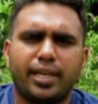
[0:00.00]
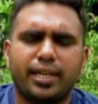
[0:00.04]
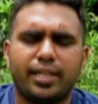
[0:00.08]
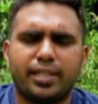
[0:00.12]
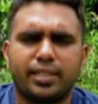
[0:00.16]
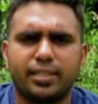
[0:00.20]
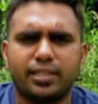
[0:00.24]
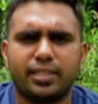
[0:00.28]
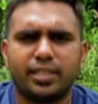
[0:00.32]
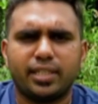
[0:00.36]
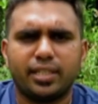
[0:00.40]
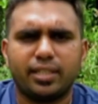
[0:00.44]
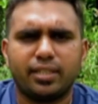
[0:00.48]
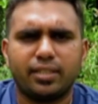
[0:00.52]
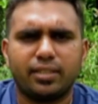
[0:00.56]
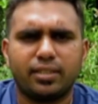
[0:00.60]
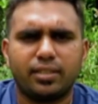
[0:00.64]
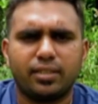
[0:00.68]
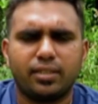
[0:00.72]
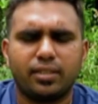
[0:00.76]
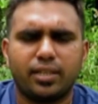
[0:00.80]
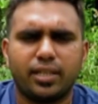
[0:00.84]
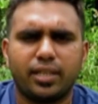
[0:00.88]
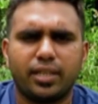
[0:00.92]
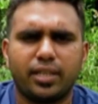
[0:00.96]
and then
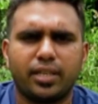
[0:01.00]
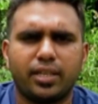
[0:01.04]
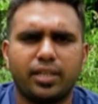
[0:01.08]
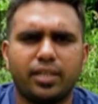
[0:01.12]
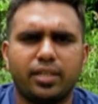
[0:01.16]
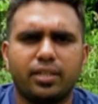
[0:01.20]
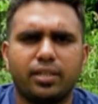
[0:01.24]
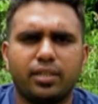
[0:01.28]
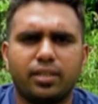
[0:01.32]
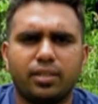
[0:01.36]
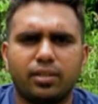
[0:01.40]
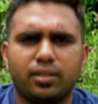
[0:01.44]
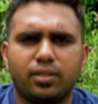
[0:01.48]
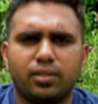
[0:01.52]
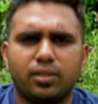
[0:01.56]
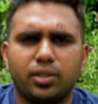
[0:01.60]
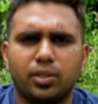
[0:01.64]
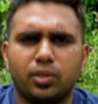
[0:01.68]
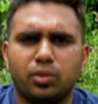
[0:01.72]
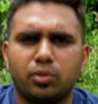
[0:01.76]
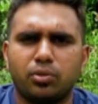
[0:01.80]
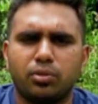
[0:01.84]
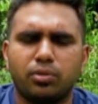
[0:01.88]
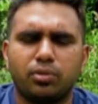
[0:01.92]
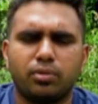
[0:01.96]
again
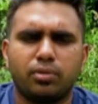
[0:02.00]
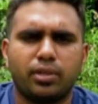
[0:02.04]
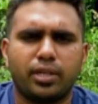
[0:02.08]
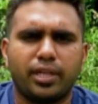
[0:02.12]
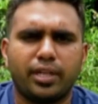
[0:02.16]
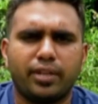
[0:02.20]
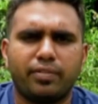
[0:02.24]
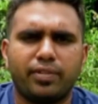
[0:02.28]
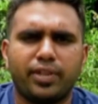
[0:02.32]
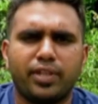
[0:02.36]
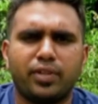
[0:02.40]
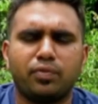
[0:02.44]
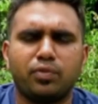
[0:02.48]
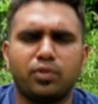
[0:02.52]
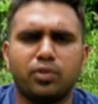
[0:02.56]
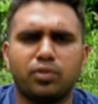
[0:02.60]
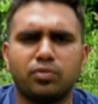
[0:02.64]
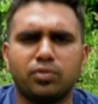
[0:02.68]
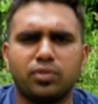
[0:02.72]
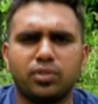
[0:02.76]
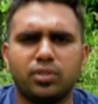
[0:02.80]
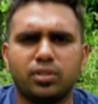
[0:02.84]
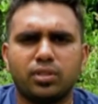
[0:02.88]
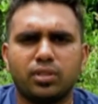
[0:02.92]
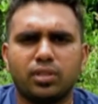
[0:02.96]
I went
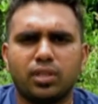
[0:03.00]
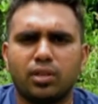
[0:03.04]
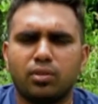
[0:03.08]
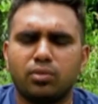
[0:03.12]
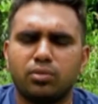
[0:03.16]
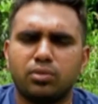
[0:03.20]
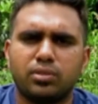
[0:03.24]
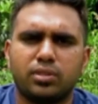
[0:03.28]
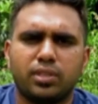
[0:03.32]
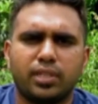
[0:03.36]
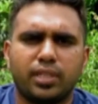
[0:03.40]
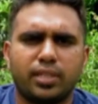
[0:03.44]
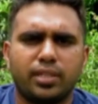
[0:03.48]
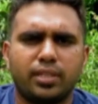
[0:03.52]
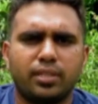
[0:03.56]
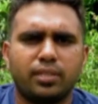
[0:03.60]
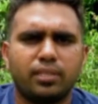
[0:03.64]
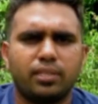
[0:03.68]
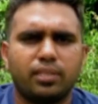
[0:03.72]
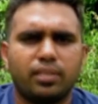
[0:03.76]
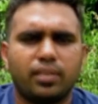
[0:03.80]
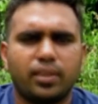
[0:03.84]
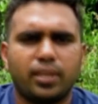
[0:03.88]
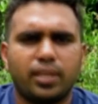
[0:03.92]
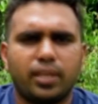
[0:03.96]
for work outside,
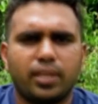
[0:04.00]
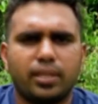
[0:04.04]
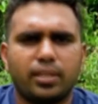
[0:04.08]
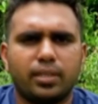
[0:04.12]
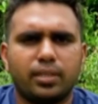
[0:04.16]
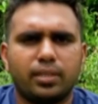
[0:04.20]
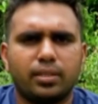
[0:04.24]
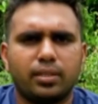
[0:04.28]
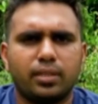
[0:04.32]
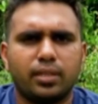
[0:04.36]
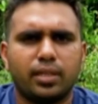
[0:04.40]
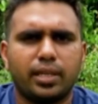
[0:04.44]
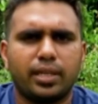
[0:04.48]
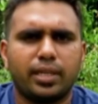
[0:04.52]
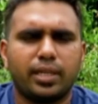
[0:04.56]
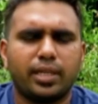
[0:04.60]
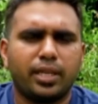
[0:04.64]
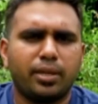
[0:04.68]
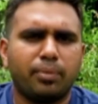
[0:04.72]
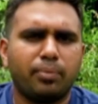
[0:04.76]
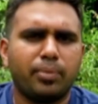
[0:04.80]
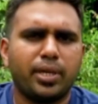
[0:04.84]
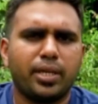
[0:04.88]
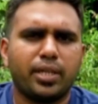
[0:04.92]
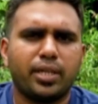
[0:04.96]
and I
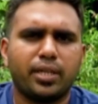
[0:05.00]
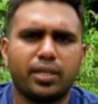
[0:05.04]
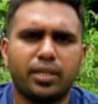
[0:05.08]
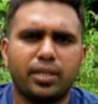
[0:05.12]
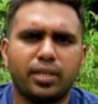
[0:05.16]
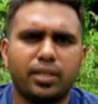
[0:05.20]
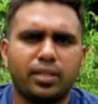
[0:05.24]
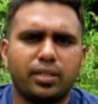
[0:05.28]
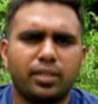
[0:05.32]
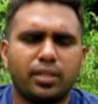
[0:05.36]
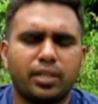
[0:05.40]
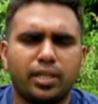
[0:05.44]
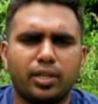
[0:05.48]
came back again.